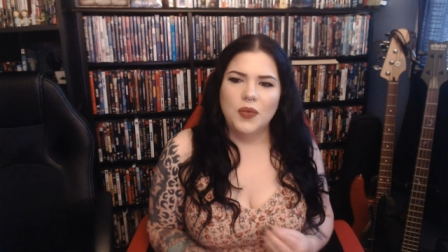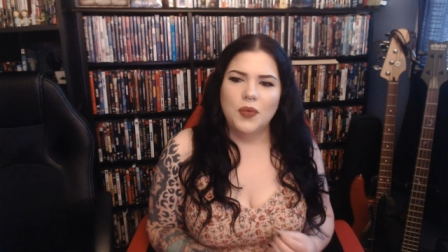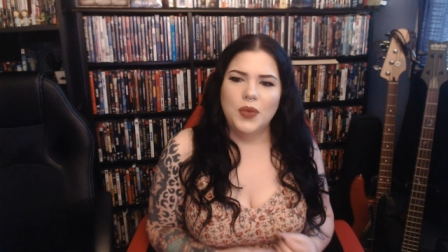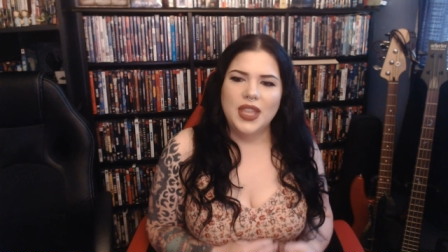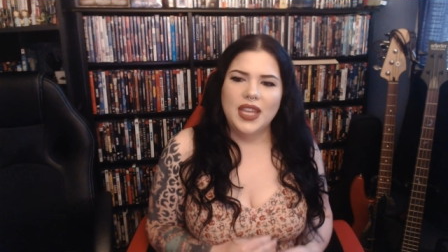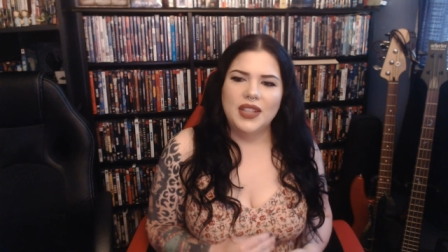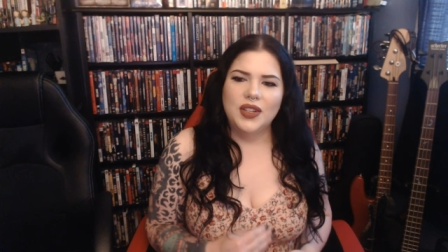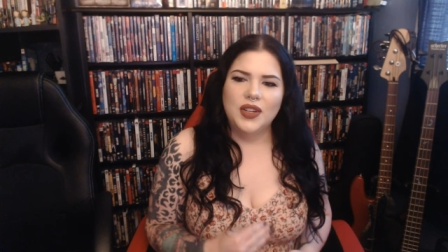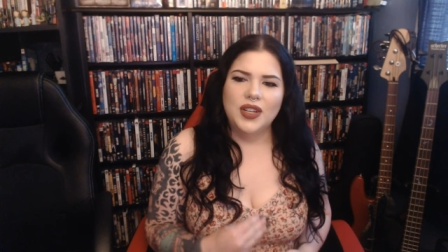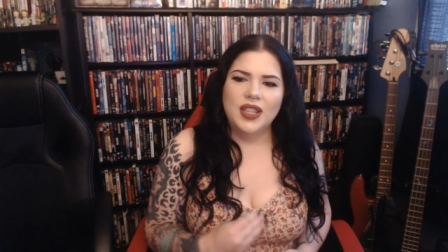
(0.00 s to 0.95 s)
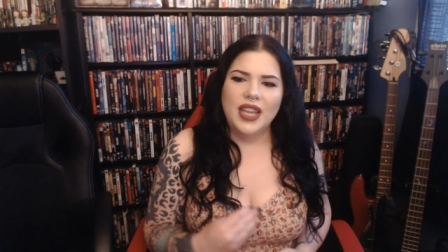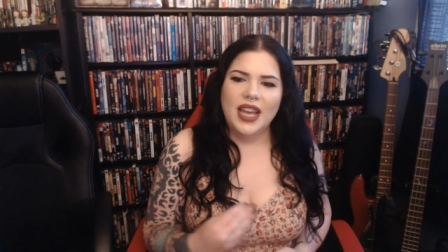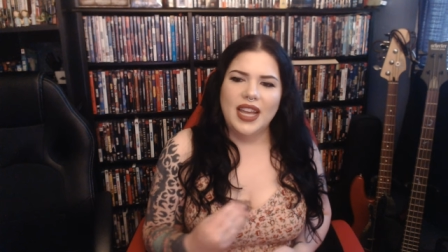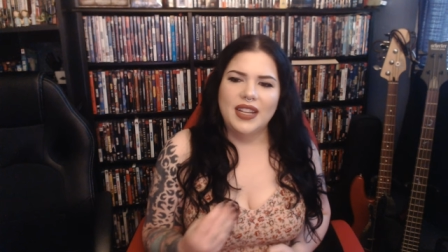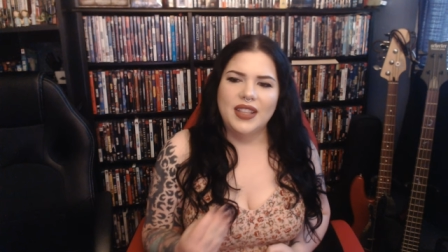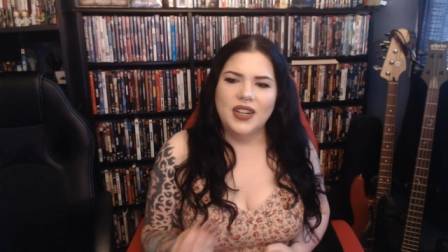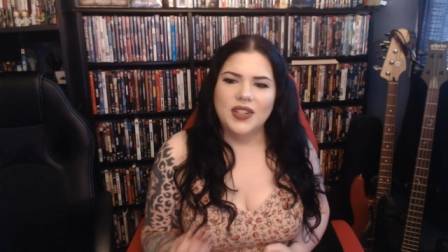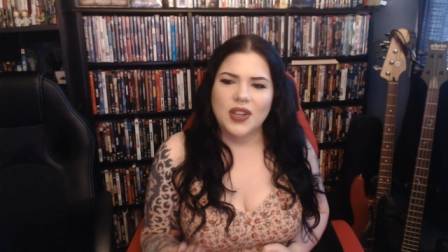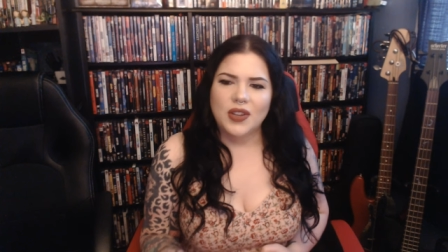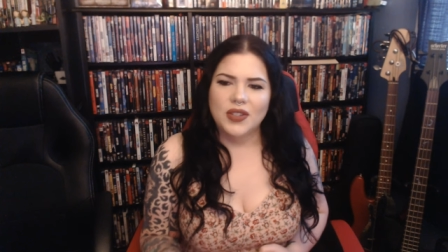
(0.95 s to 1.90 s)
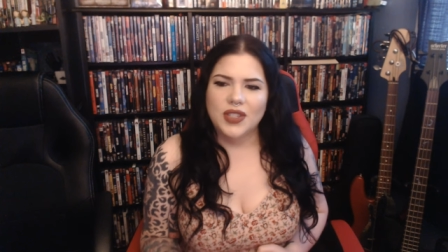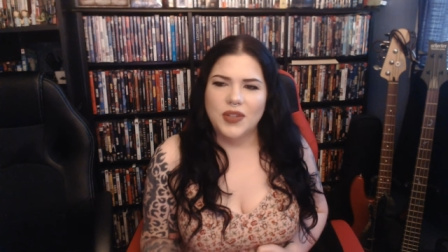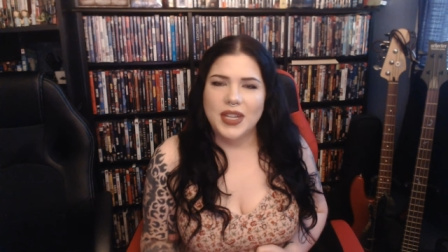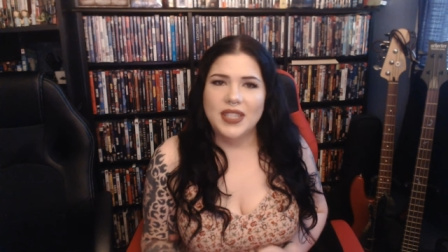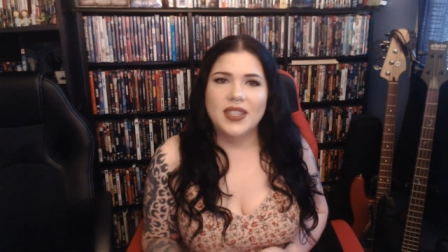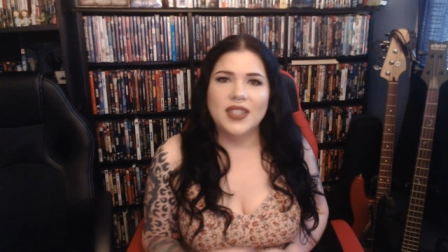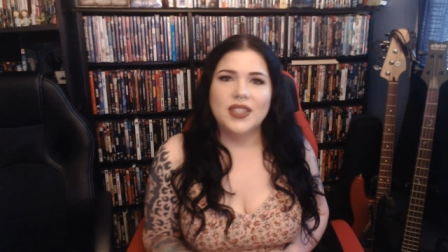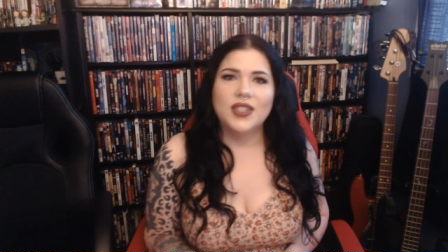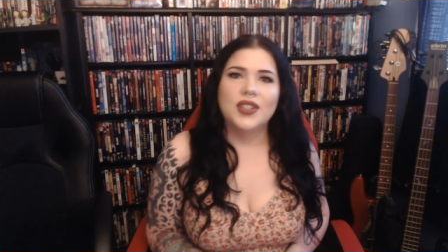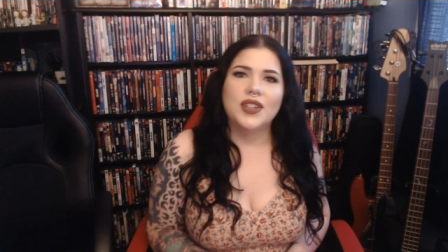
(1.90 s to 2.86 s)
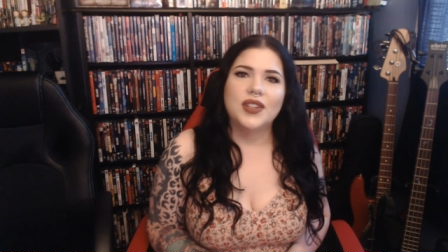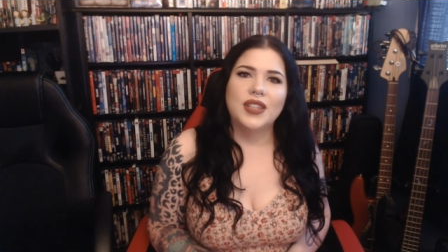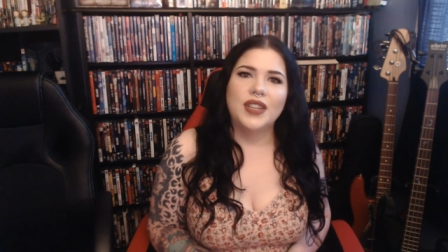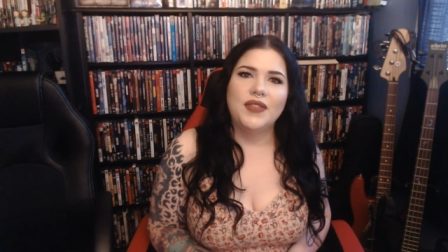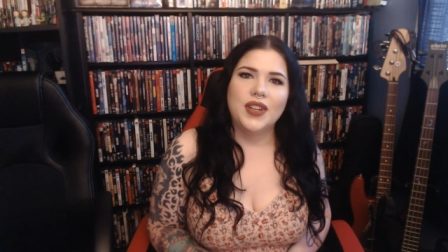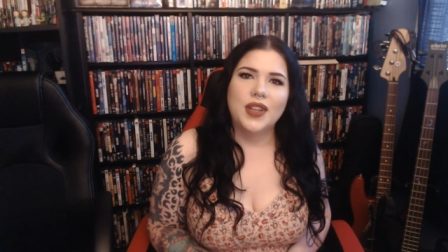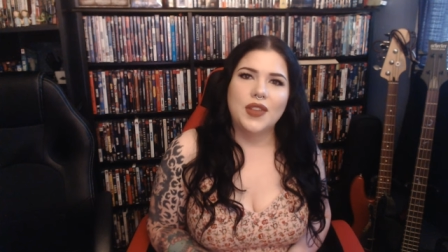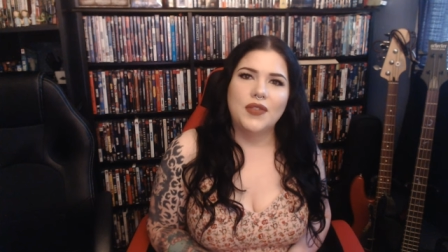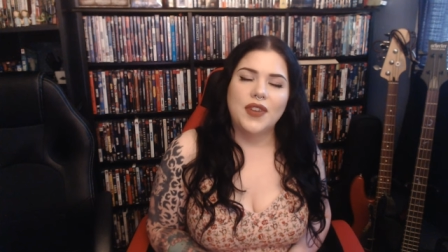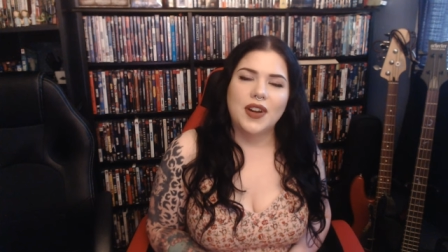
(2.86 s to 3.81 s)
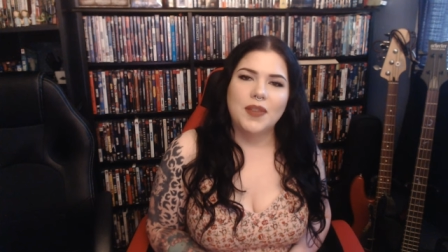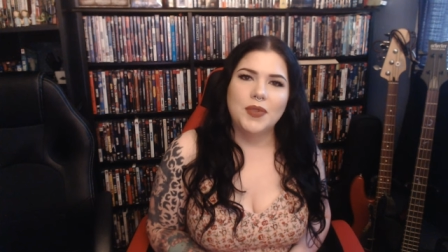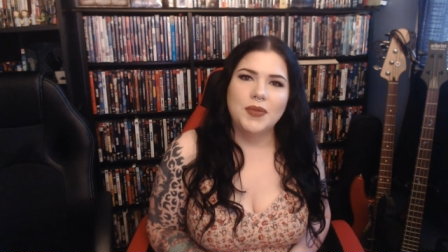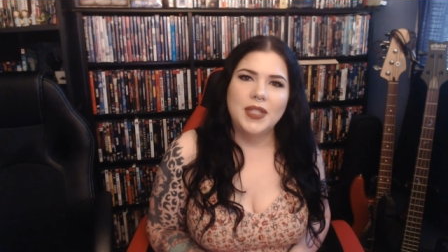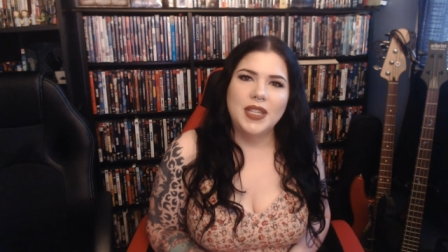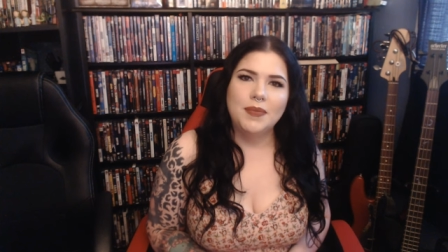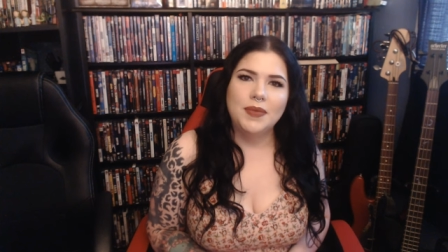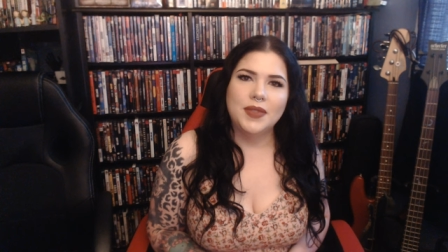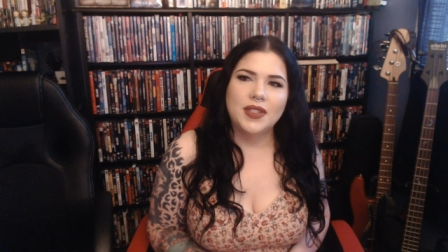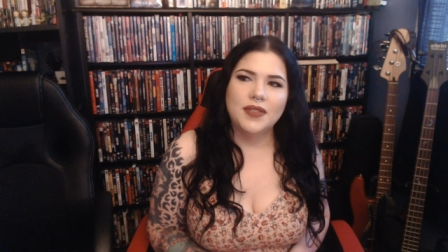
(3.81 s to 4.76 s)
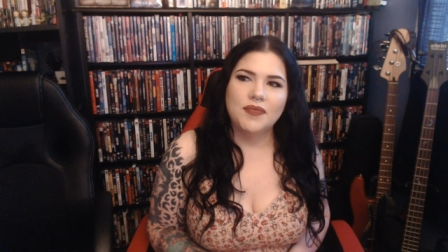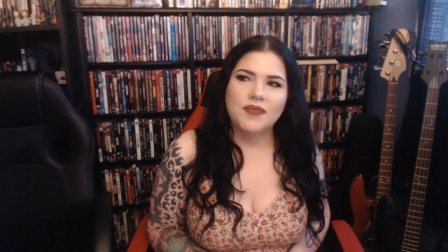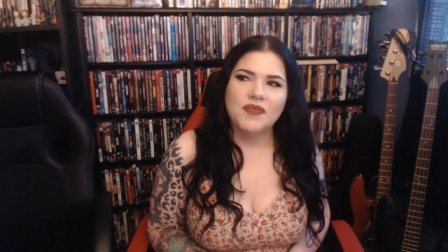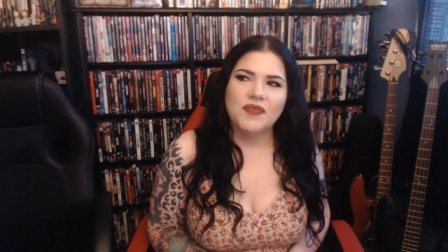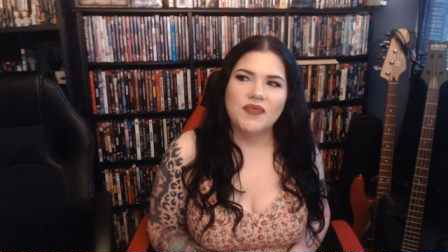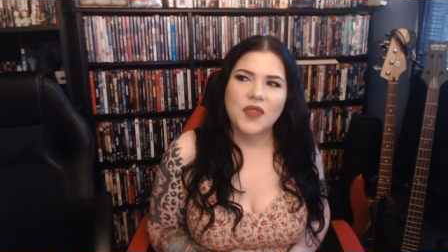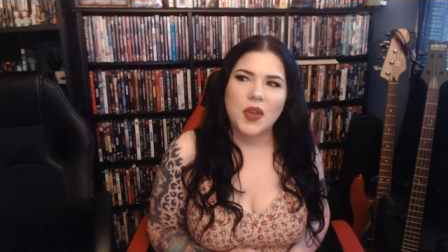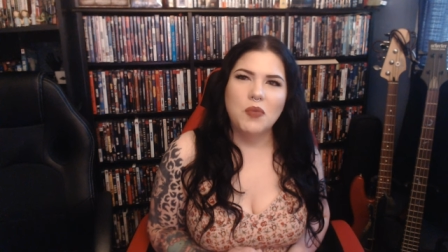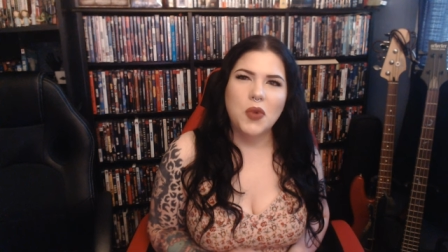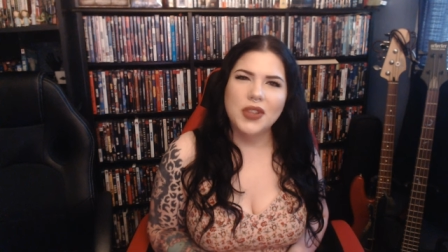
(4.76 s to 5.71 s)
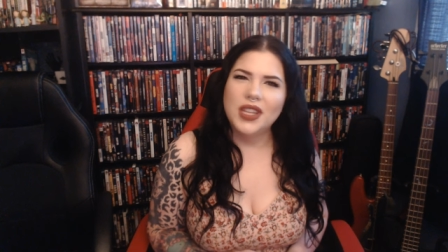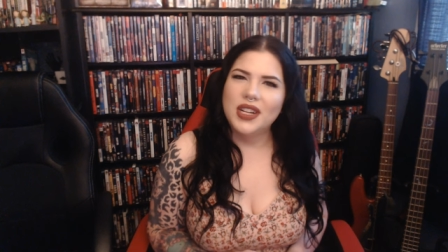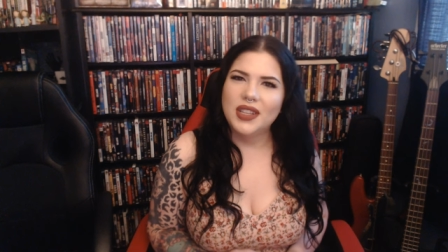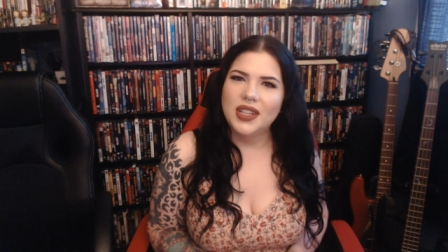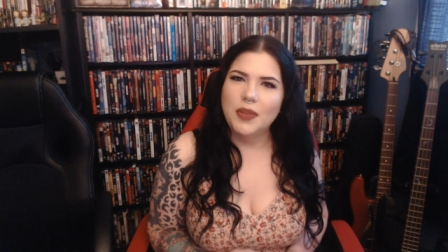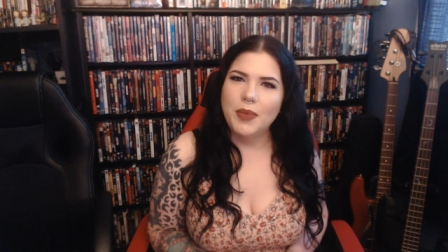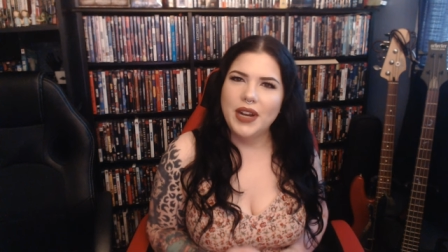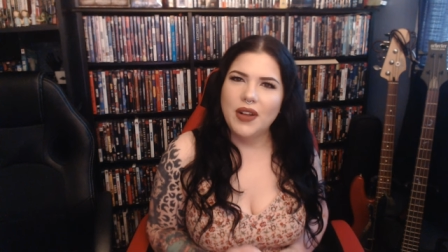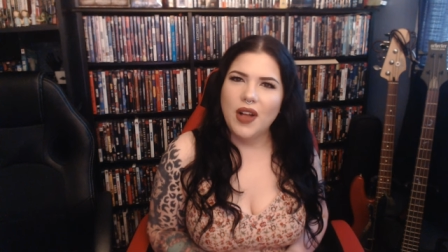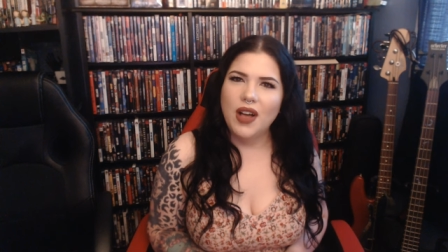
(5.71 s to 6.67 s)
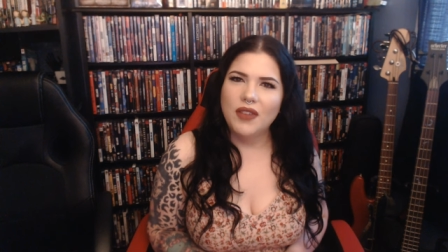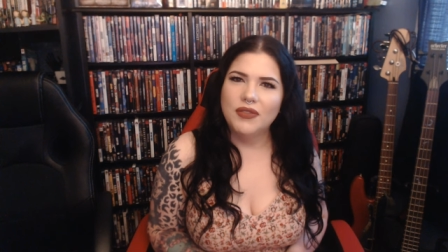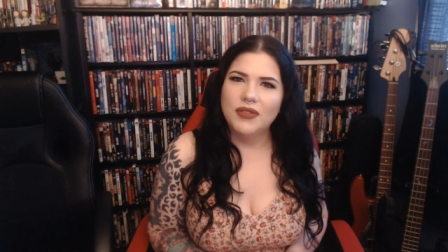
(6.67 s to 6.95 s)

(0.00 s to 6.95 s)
We then learn that there's also a sister living on the farm who seems more than a little bit off.